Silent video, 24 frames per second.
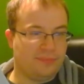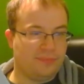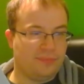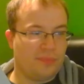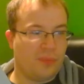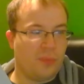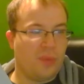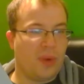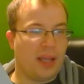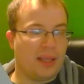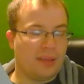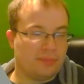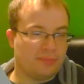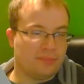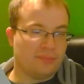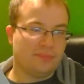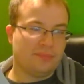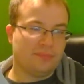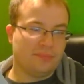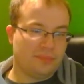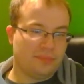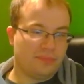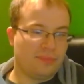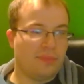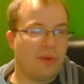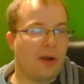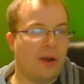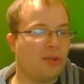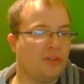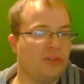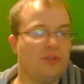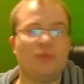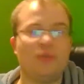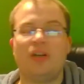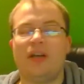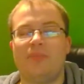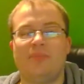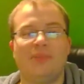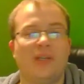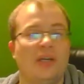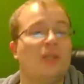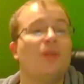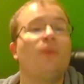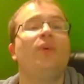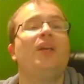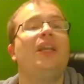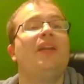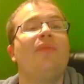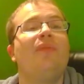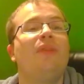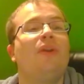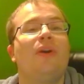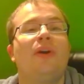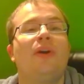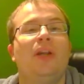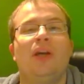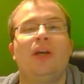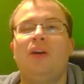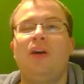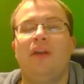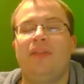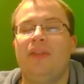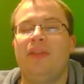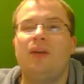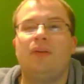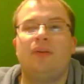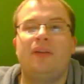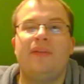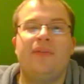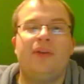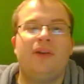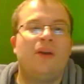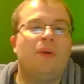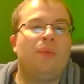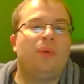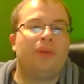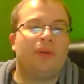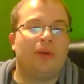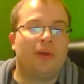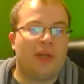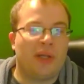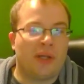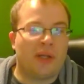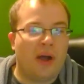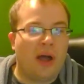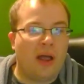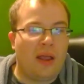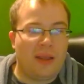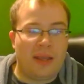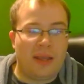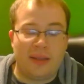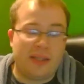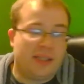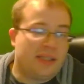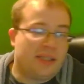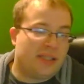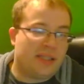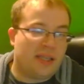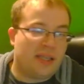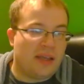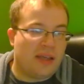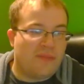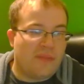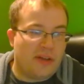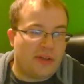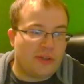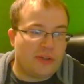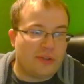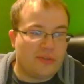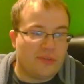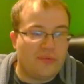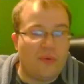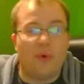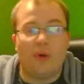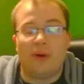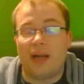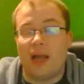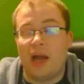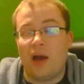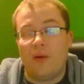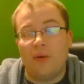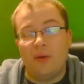when part two comes out, or whatever they're gonna call it. They don't even know what they're gonna call it yet. It's just Avengers 4 now.